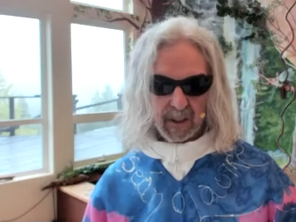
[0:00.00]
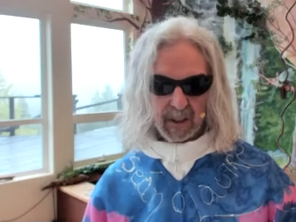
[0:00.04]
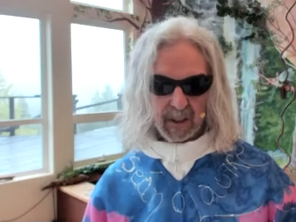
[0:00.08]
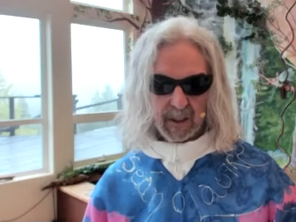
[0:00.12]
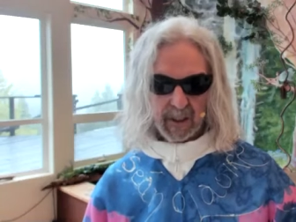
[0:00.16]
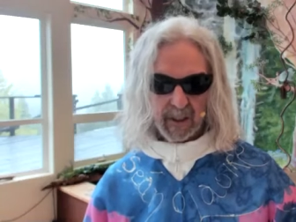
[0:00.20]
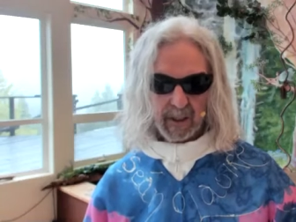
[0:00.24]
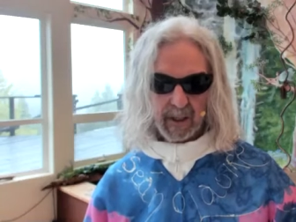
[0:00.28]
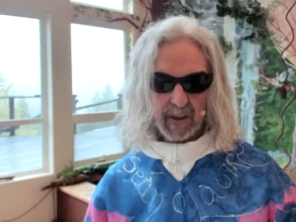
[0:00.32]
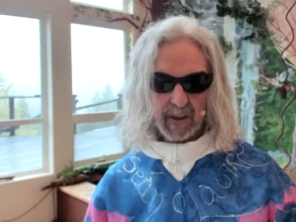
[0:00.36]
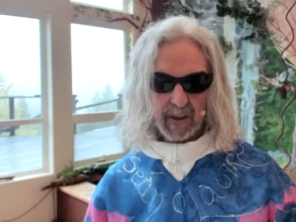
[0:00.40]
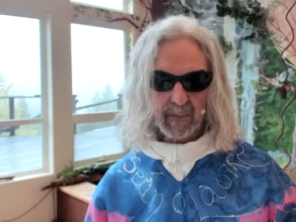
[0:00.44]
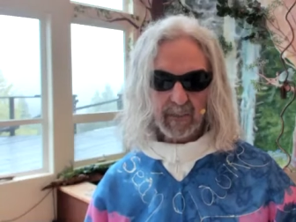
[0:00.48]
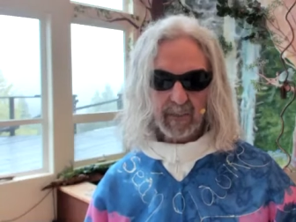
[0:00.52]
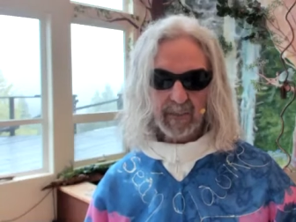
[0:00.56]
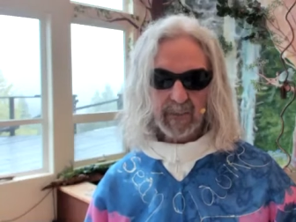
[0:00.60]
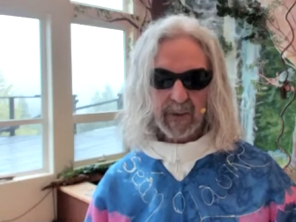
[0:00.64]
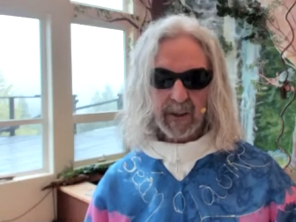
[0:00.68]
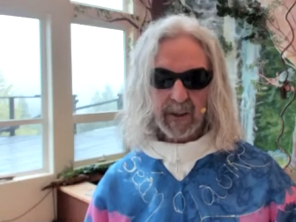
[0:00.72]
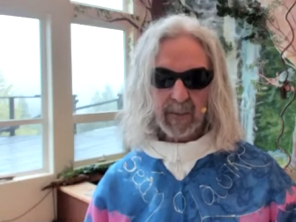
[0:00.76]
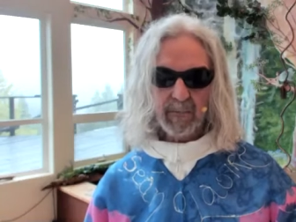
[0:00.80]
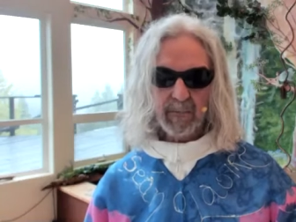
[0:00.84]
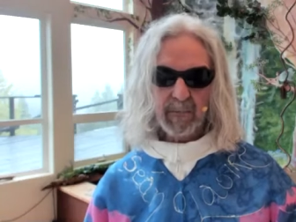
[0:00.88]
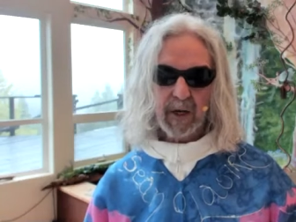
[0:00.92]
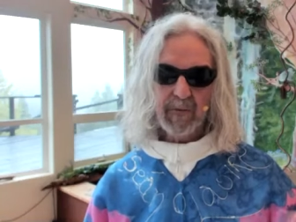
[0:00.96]

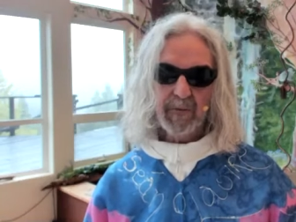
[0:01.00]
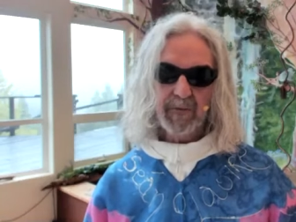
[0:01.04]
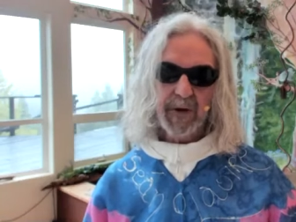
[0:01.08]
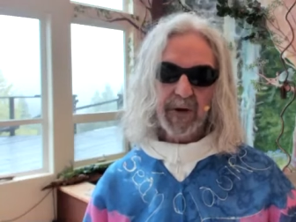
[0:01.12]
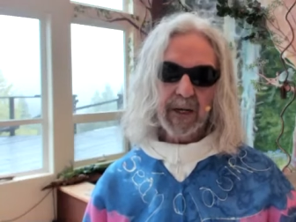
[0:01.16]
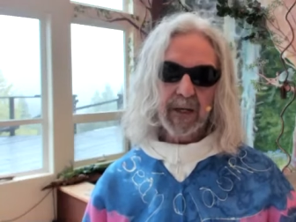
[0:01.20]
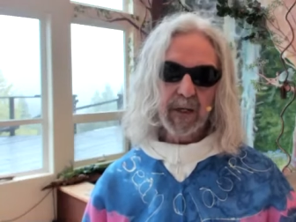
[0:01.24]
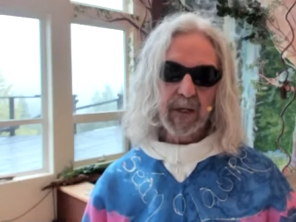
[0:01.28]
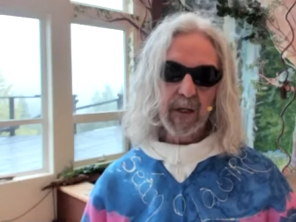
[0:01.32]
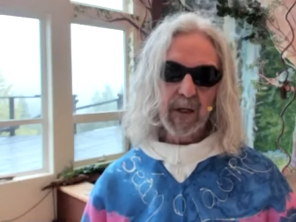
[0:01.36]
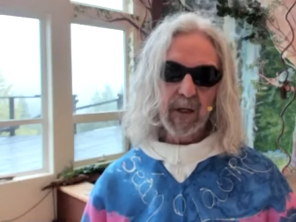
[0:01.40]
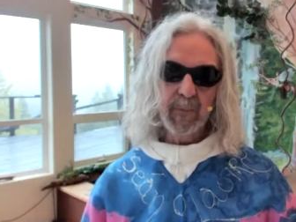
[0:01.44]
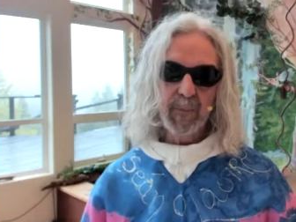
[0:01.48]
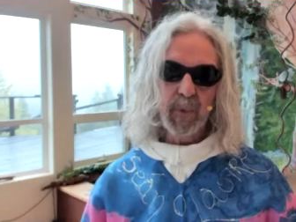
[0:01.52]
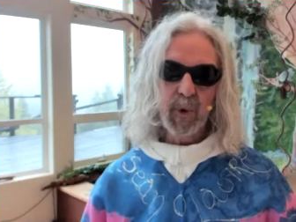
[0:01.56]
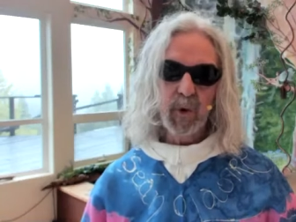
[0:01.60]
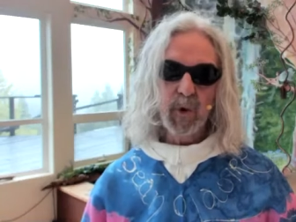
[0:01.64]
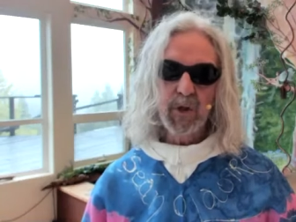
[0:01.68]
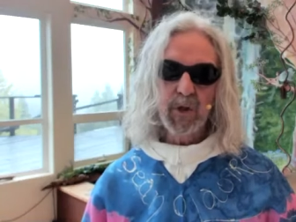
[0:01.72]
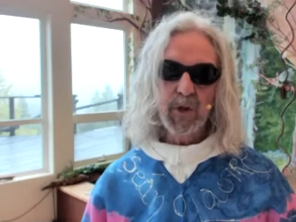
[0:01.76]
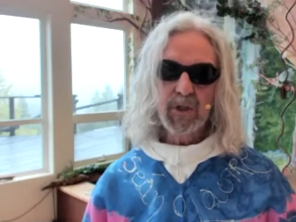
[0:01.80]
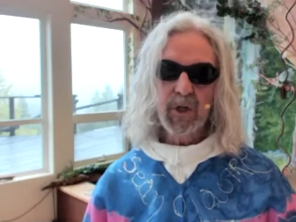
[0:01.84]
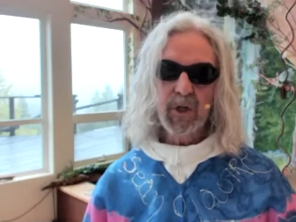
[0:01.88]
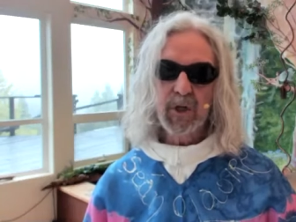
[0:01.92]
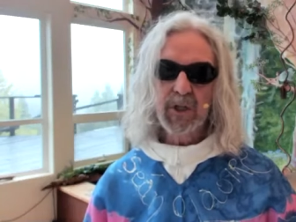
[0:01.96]
My final
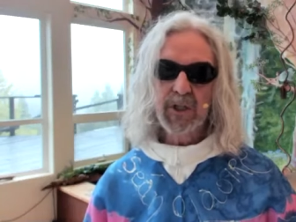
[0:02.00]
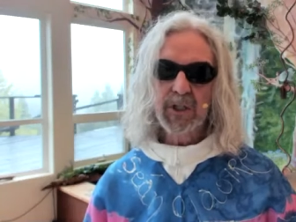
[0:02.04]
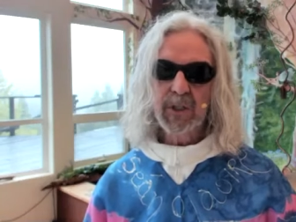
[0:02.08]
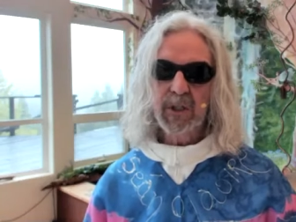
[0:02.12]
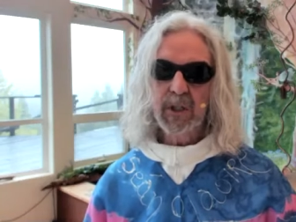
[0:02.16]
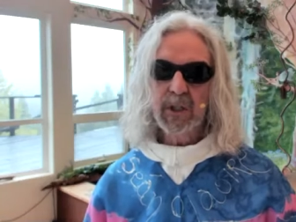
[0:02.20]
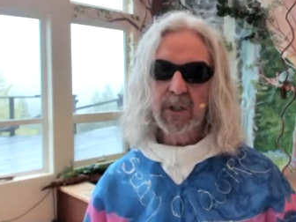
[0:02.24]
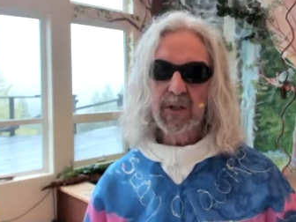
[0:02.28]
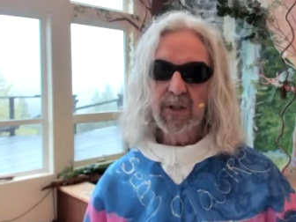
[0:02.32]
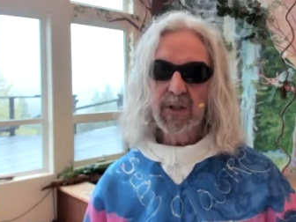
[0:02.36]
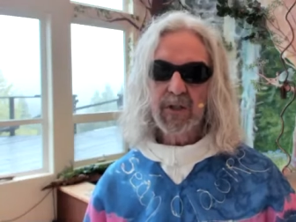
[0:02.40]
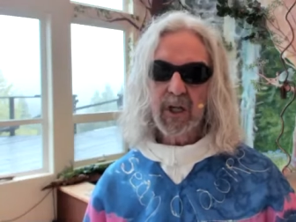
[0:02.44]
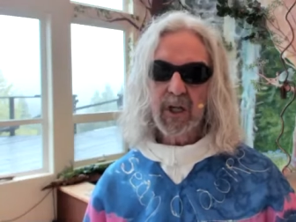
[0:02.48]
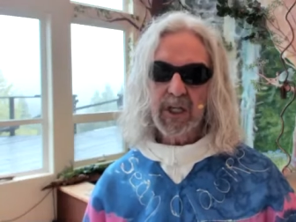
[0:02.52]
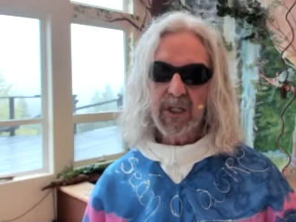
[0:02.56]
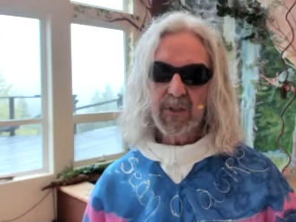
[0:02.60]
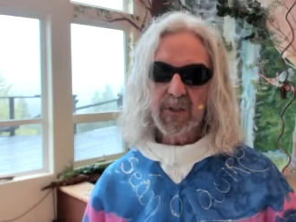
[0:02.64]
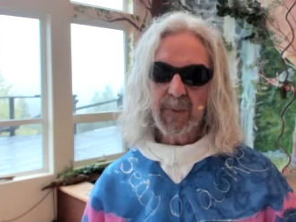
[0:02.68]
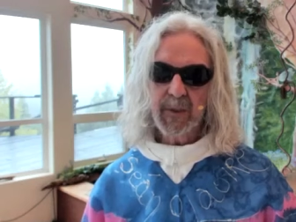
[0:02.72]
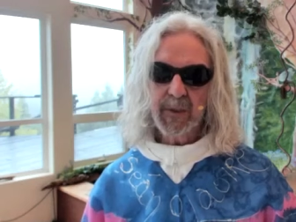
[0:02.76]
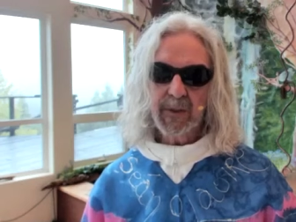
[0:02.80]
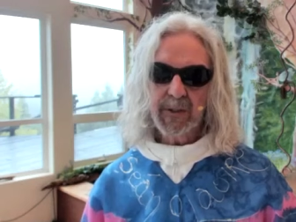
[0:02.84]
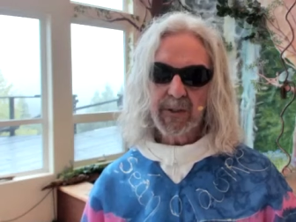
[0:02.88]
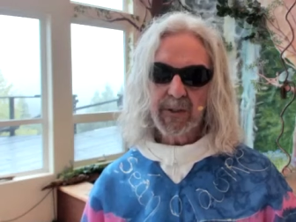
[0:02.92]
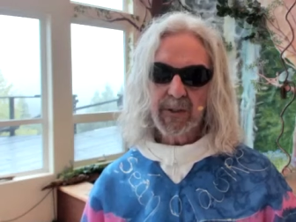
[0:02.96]
post-surgical
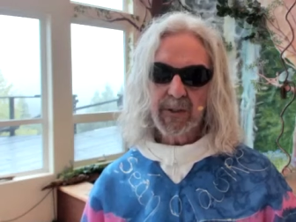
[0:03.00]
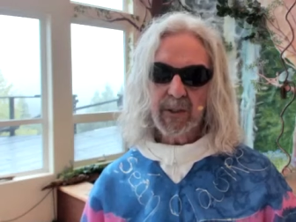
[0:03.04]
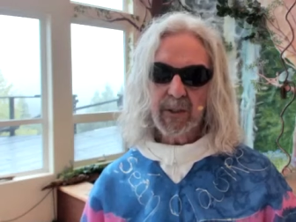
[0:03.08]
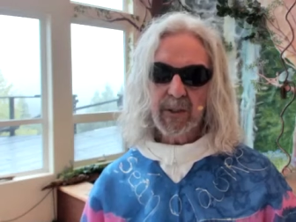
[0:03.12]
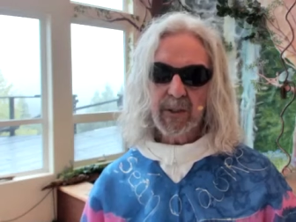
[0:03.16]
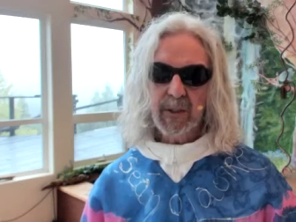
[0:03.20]
adjustment